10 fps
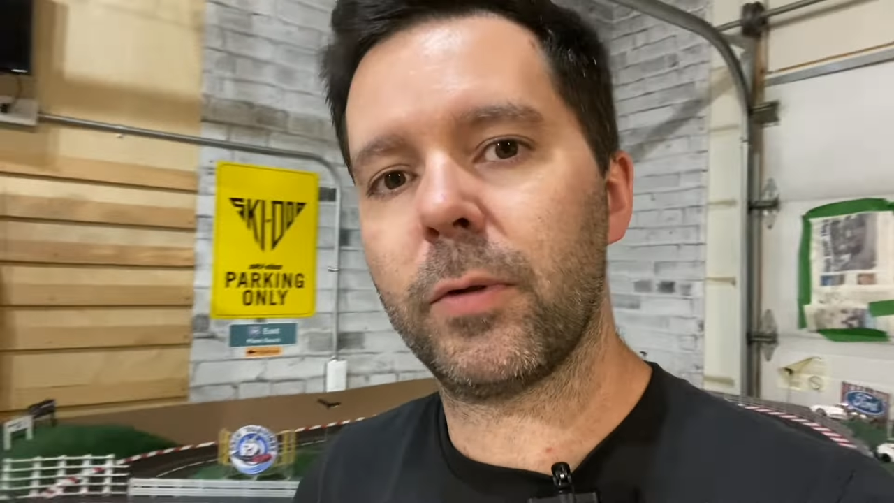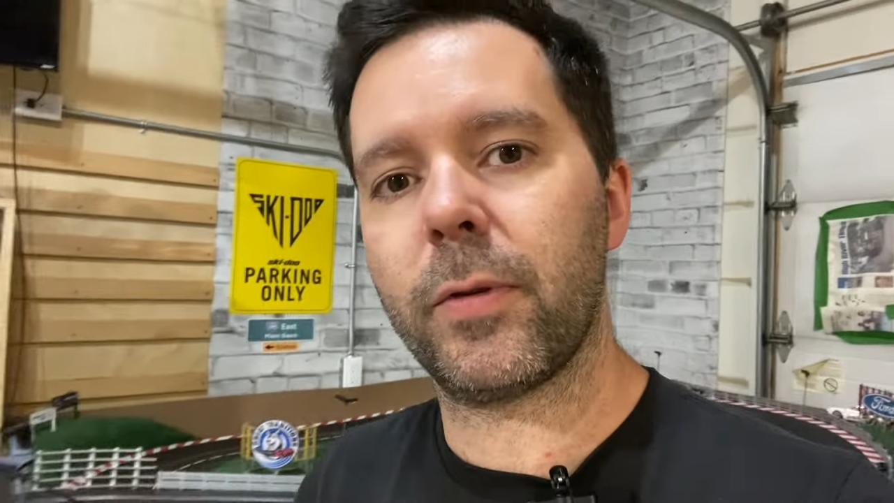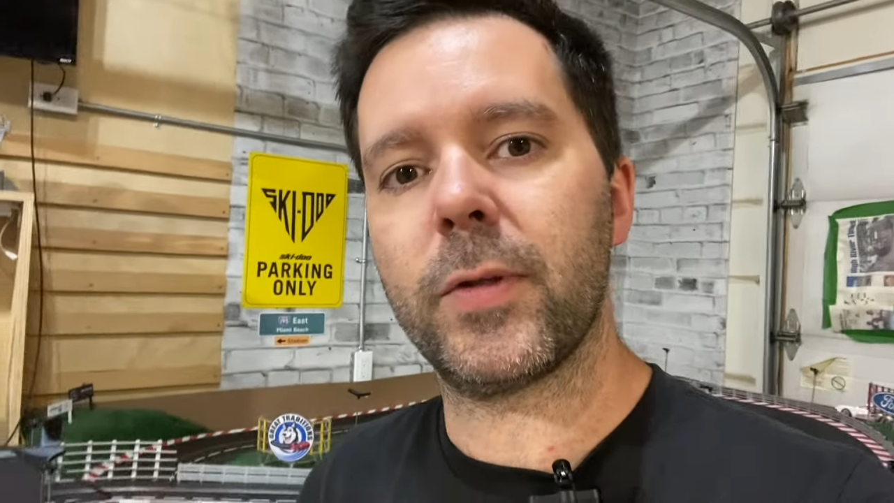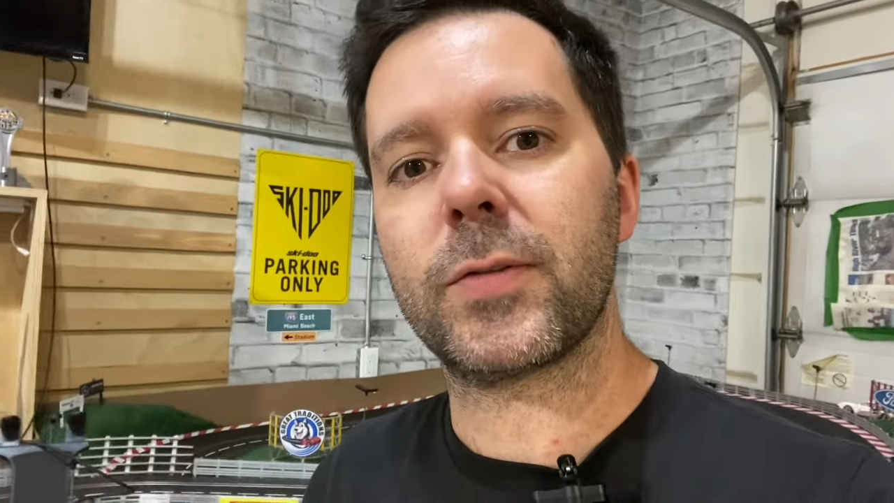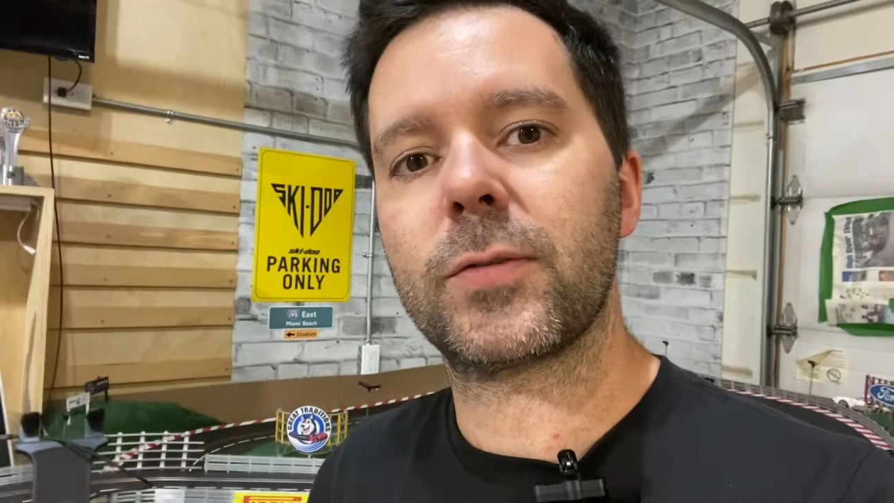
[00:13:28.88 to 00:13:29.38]

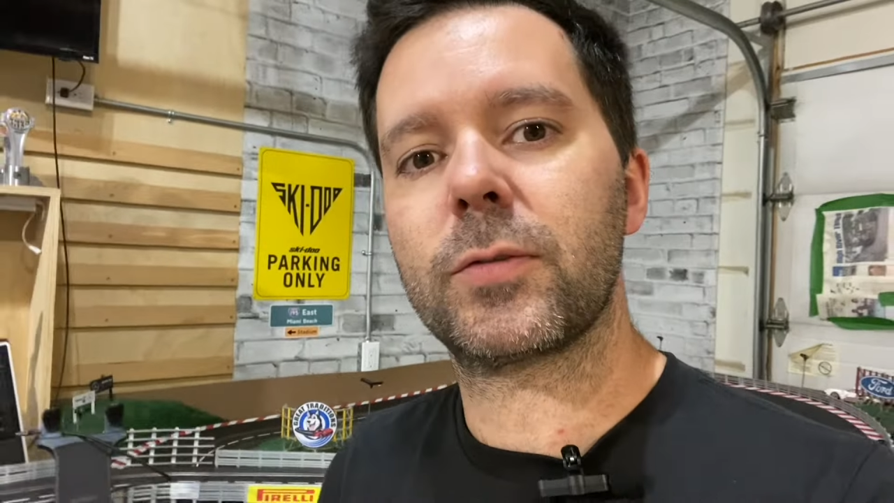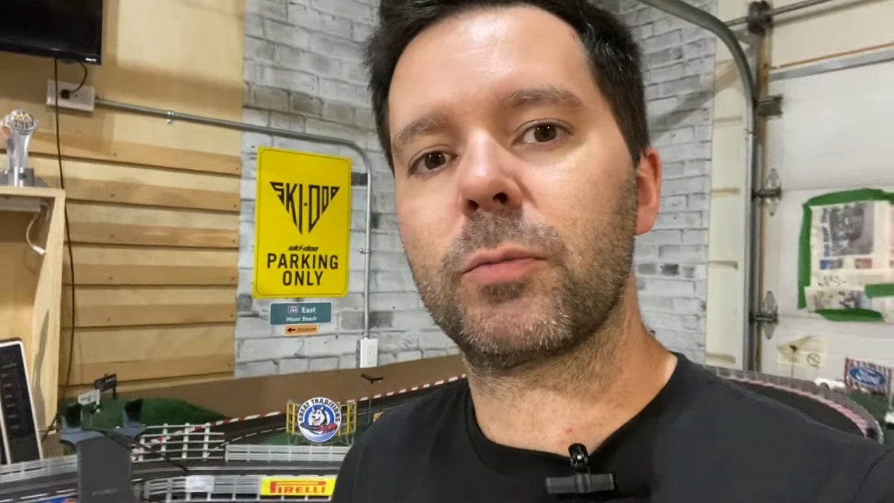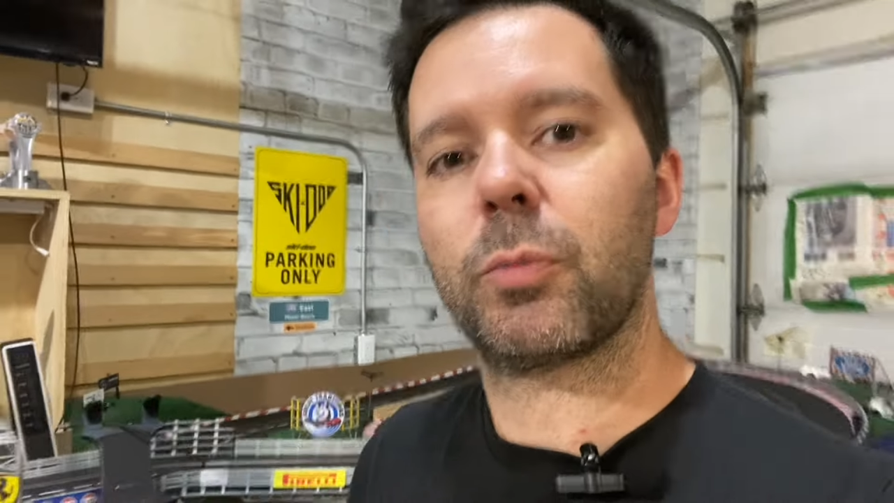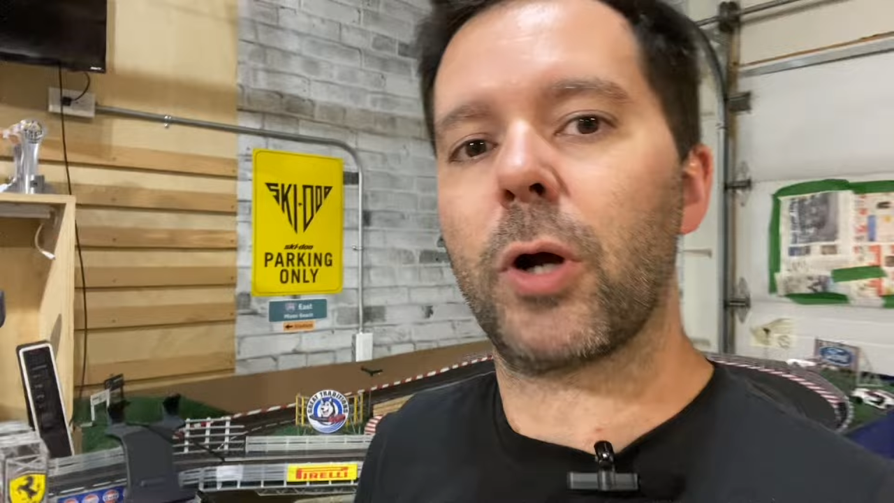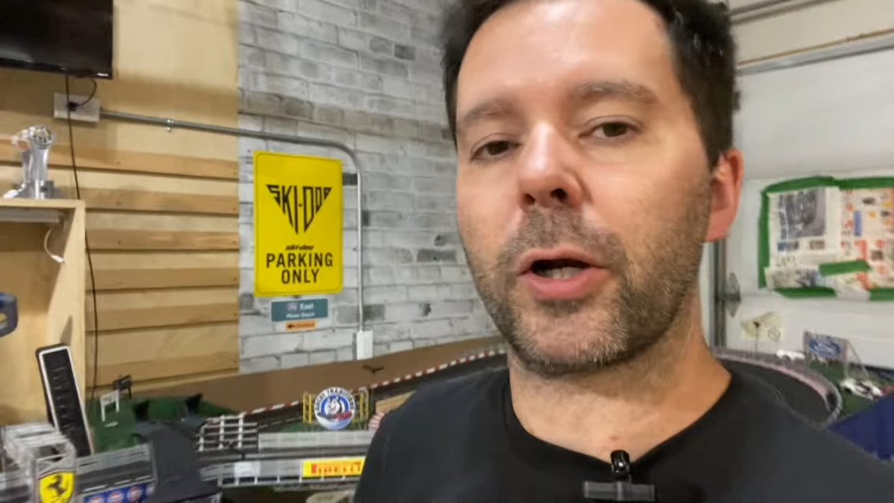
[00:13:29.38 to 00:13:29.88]
this
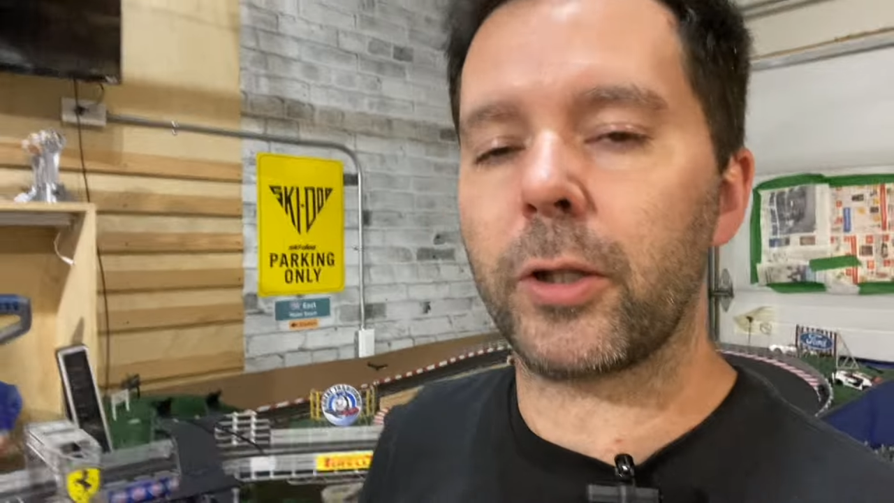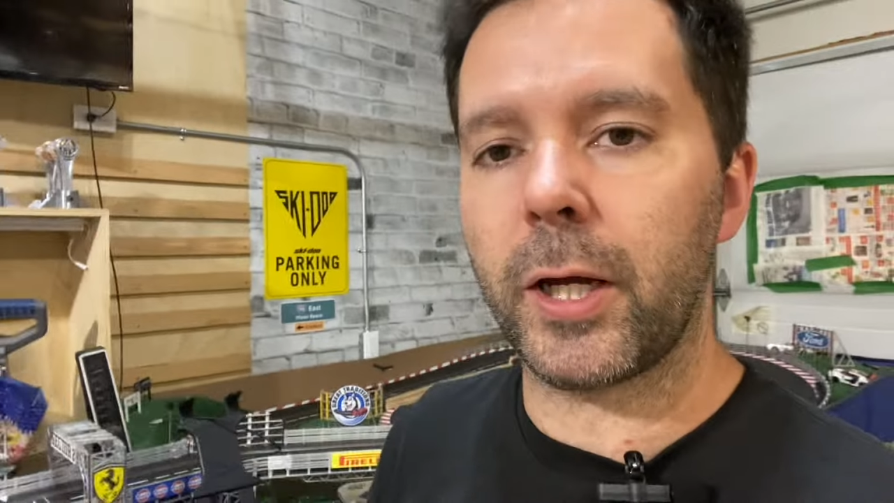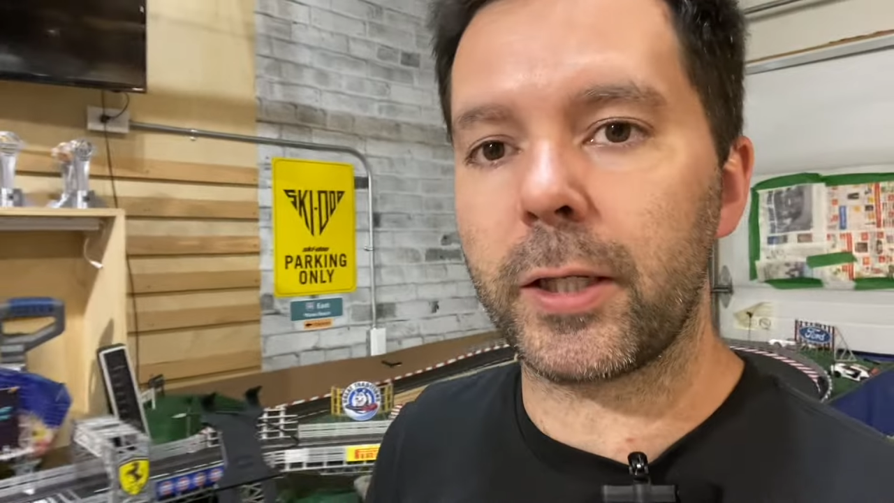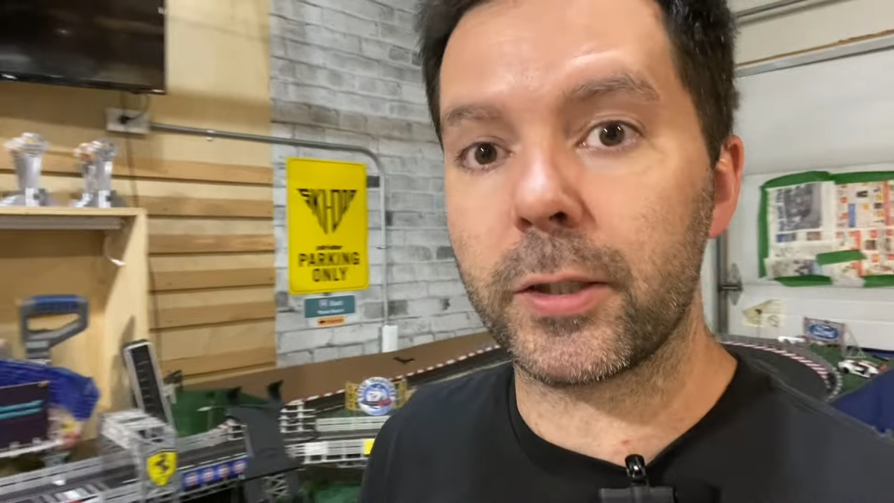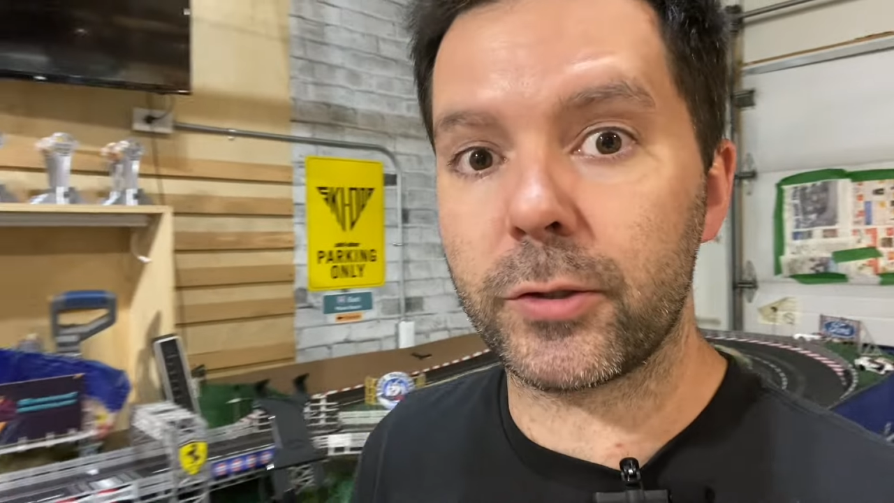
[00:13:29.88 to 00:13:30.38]
product
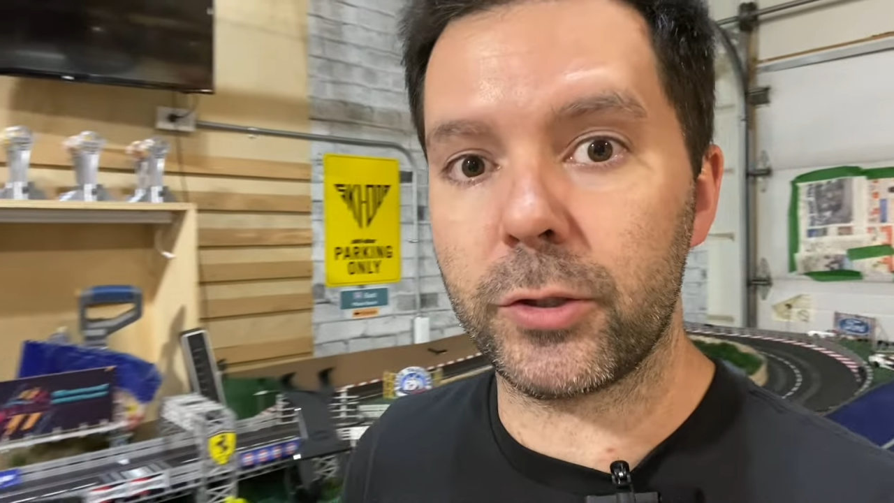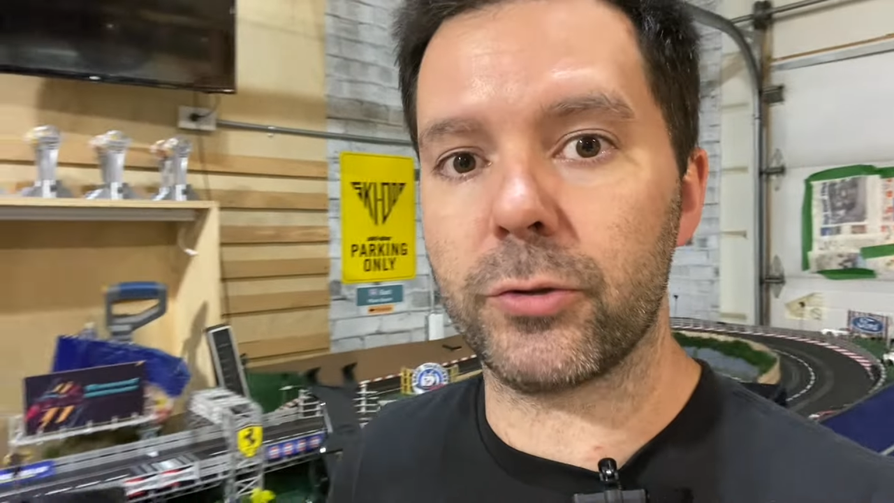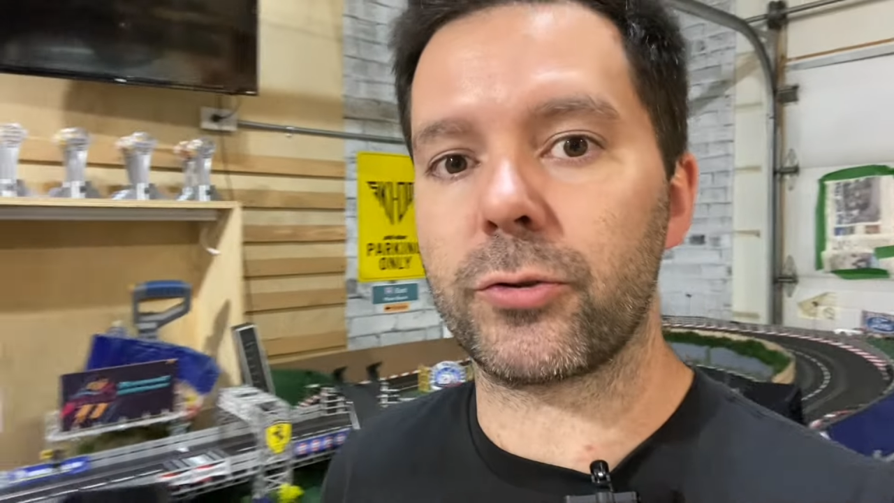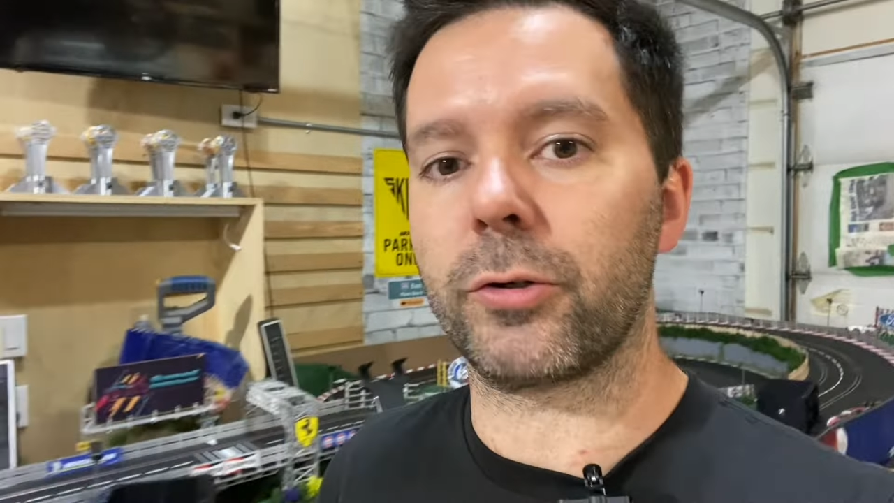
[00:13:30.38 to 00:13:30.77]
line continues to